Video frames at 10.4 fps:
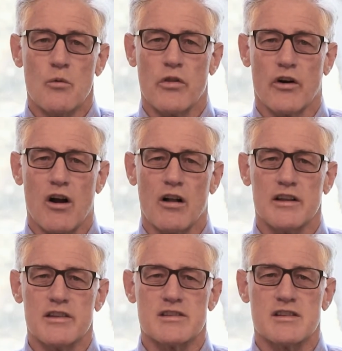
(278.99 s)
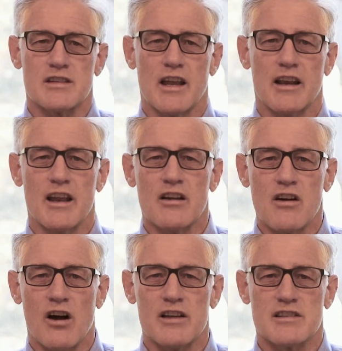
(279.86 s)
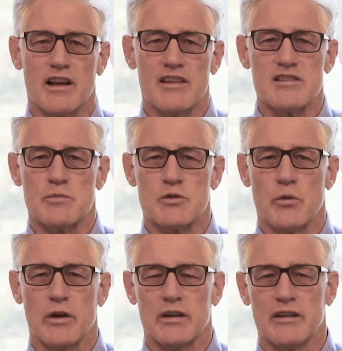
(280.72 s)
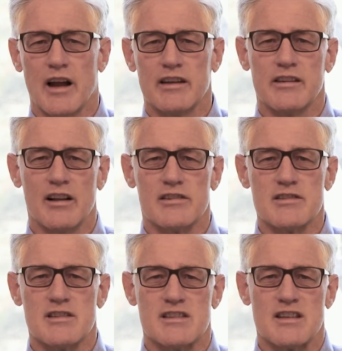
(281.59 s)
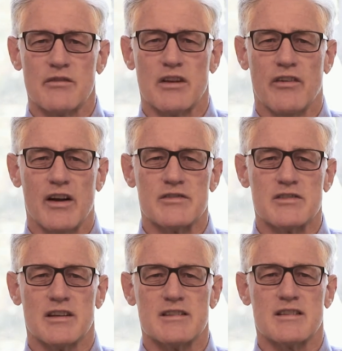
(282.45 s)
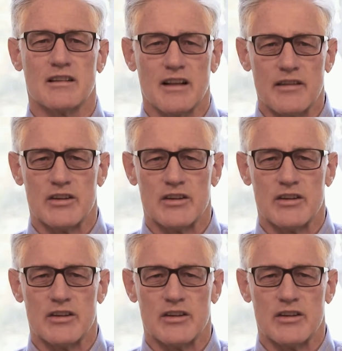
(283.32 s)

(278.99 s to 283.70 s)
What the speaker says: with our all-in sustaining cost guidance between $9.75 and